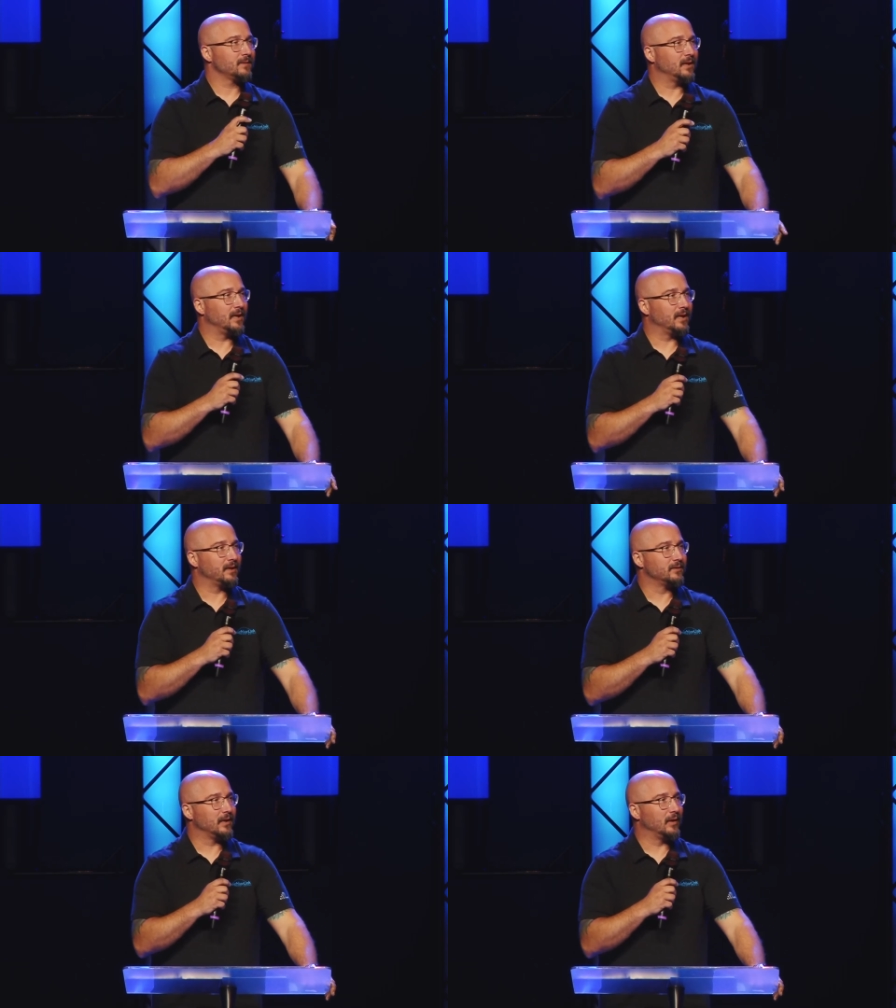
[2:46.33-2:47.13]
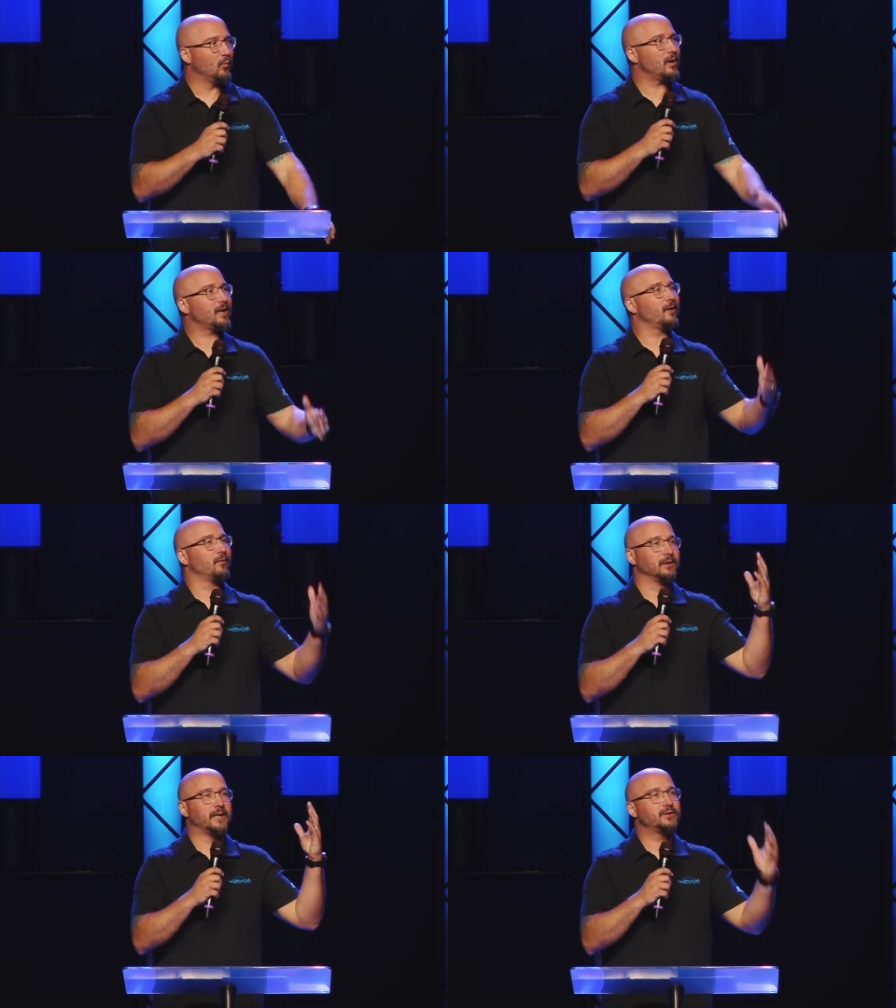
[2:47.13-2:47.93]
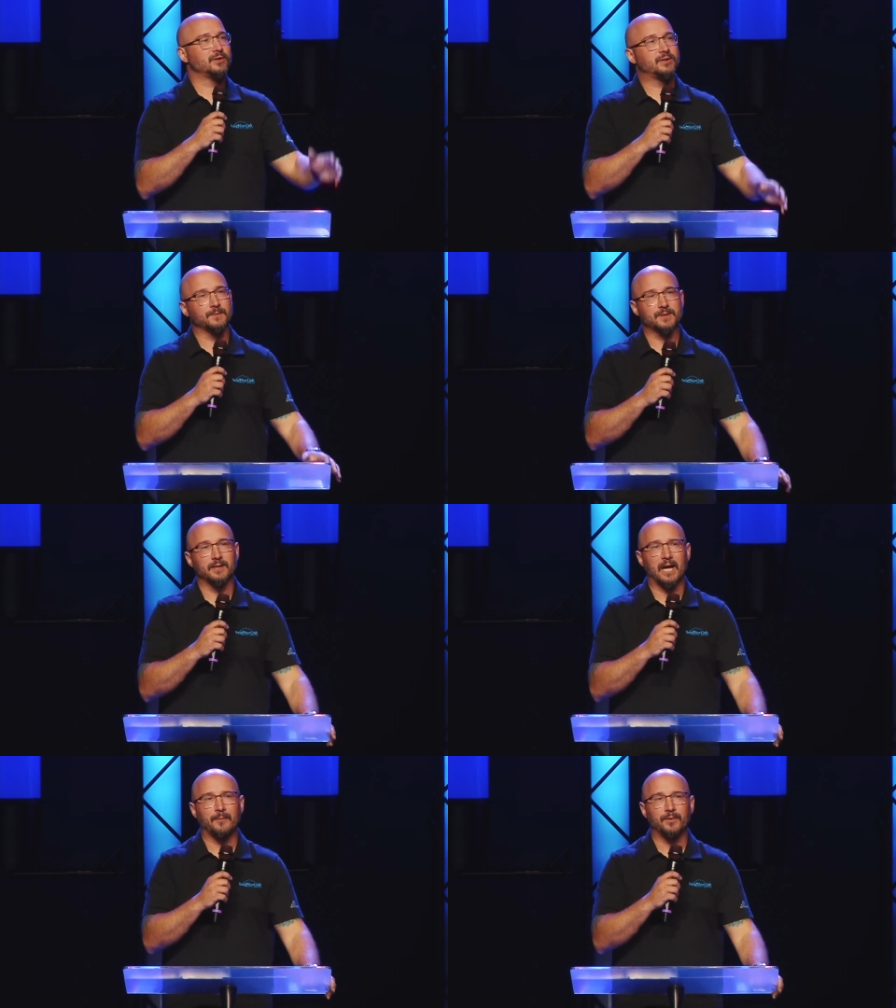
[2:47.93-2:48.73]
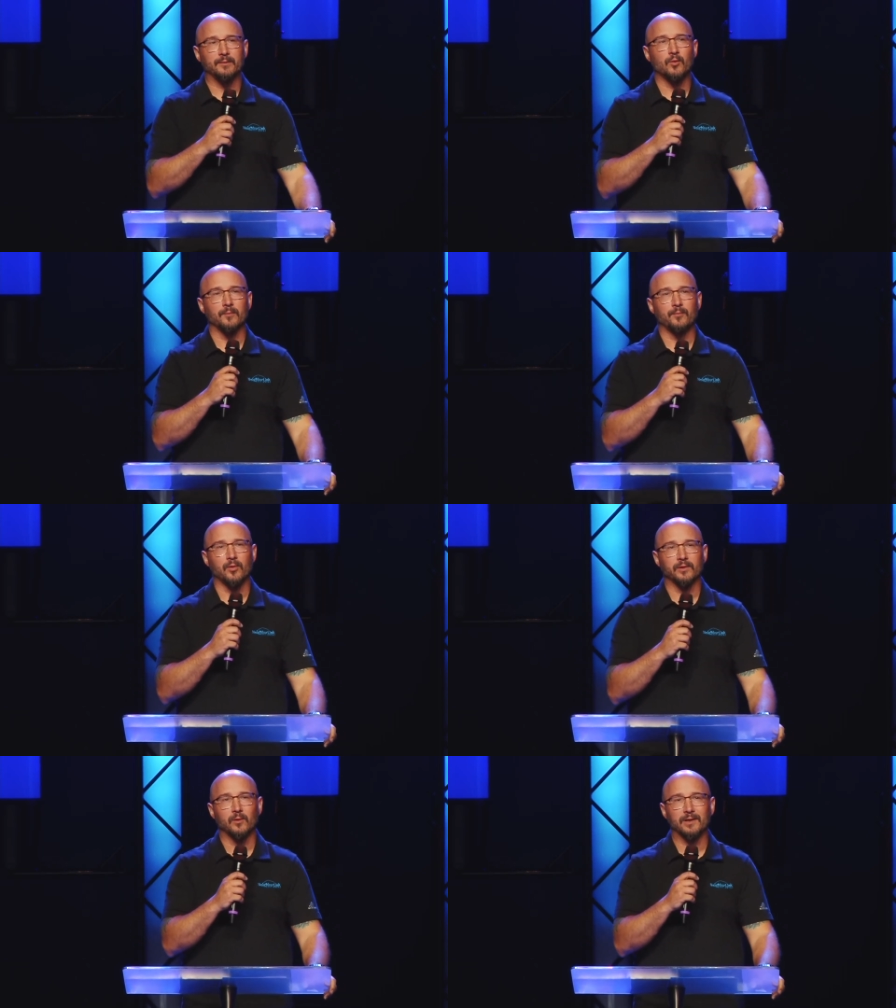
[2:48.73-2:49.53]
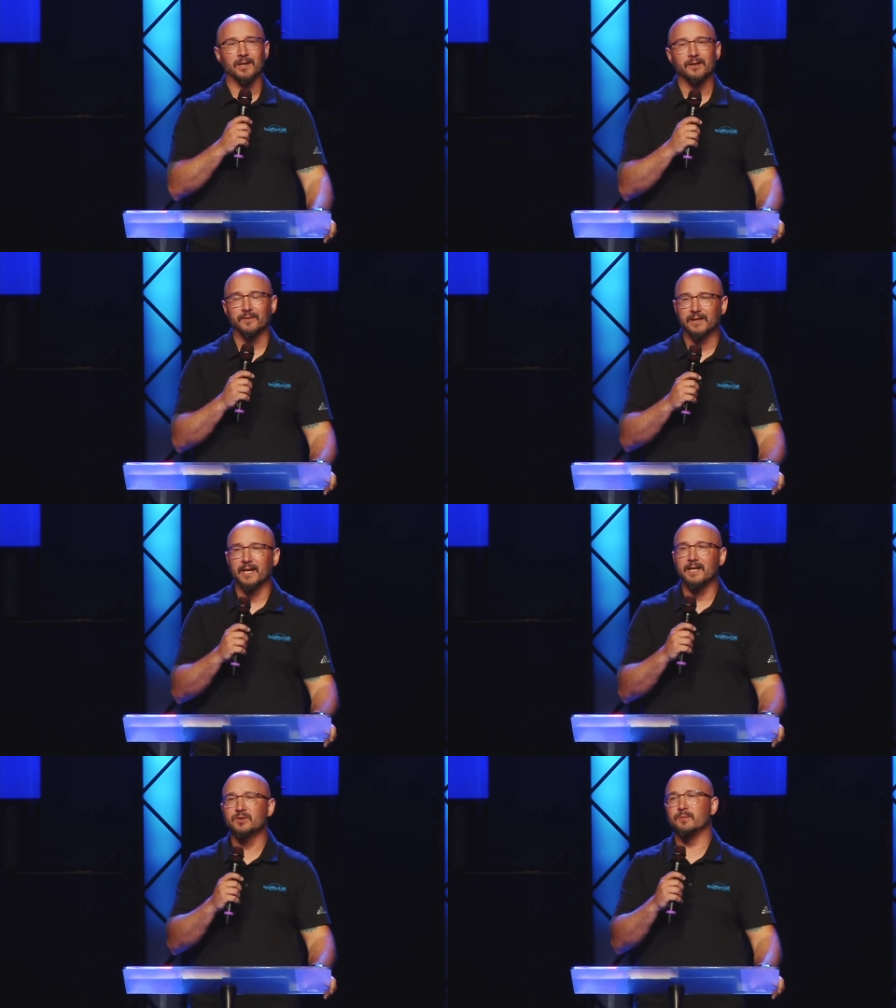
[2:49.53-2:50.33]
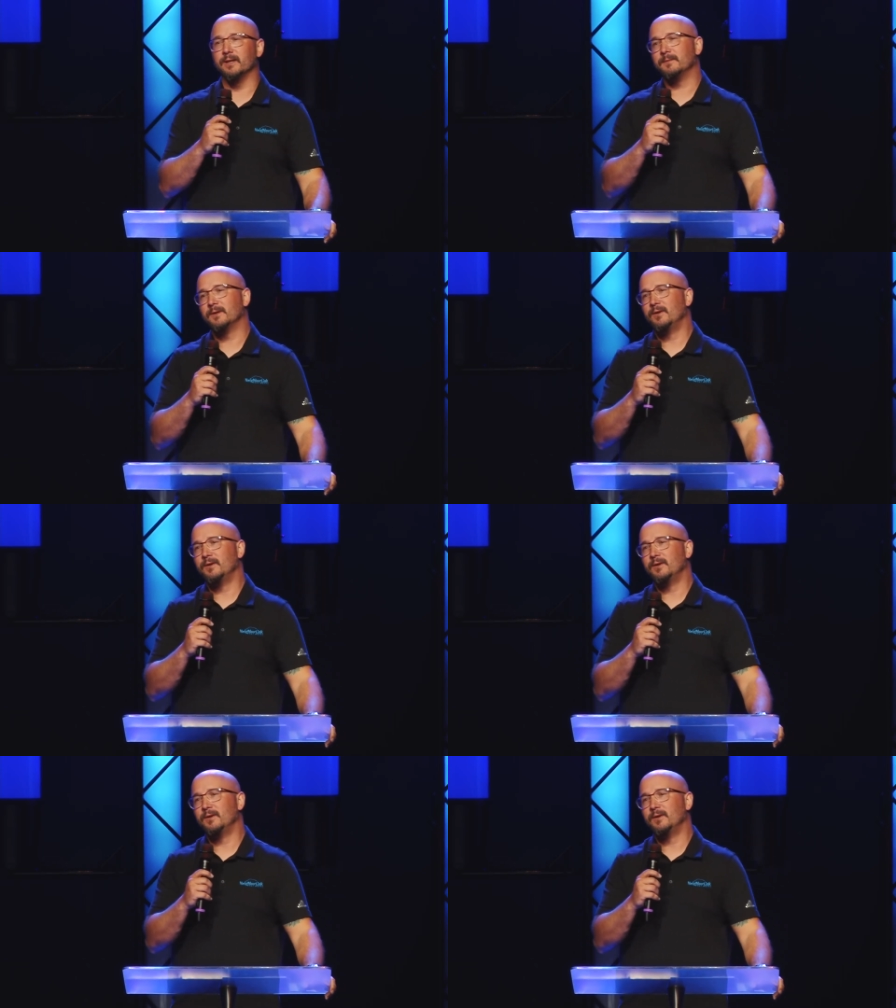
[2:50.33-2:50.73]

and, and what kind of relationships could happen, and more importantly, what kind of engagement